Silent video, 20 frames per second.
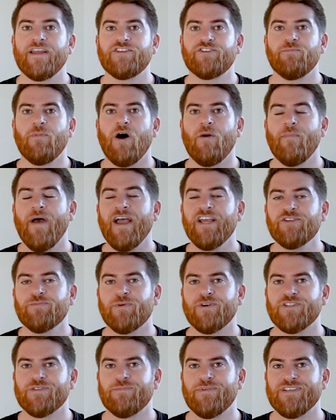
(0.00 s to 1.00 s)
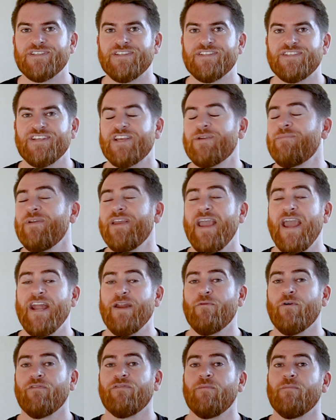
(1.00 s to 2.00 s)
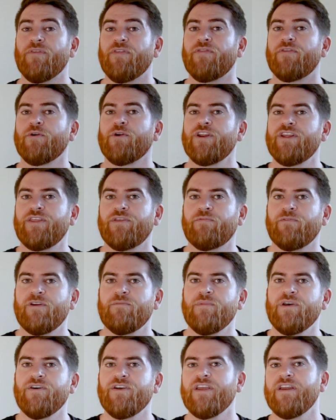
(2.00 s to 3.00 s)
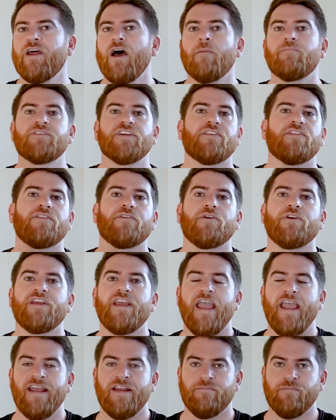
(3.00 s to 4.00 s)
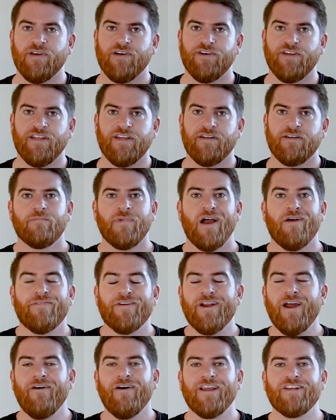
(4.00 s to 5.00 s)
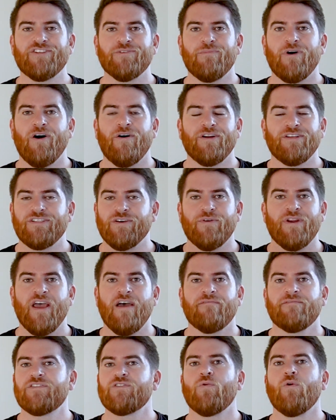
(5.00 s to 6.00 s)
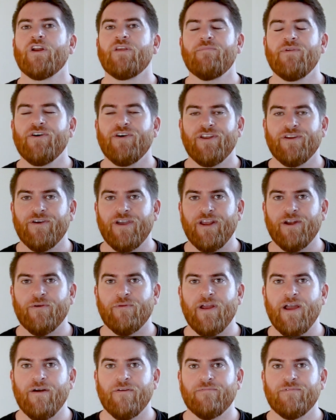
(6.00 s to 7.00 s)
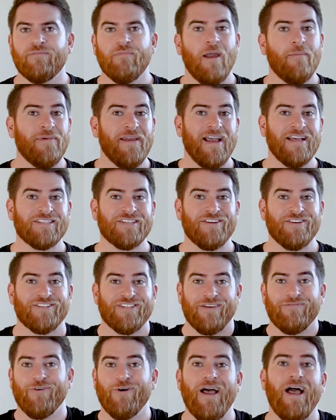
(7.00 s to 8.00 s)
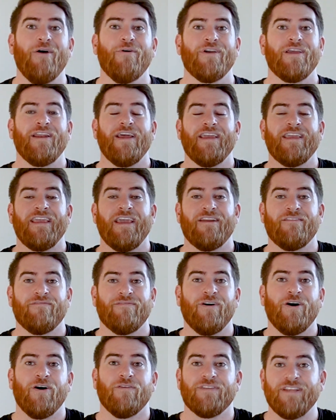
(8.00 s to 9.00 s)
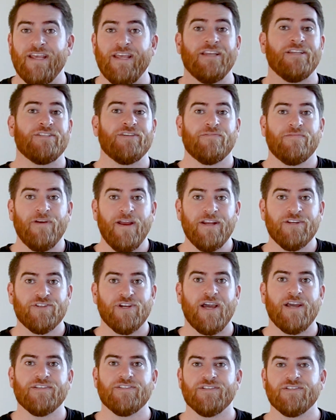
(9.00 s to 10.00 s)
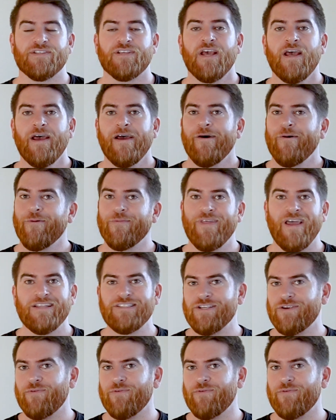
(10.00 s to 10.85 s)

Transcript: at Jamal Mashburn's business, it could be anywhere from $33 million up to $38 million. Now, if you're not like Jamal and don't have $20 million laying around, you might be asking yourself, well, how can I get involved into franchises? Well, that's a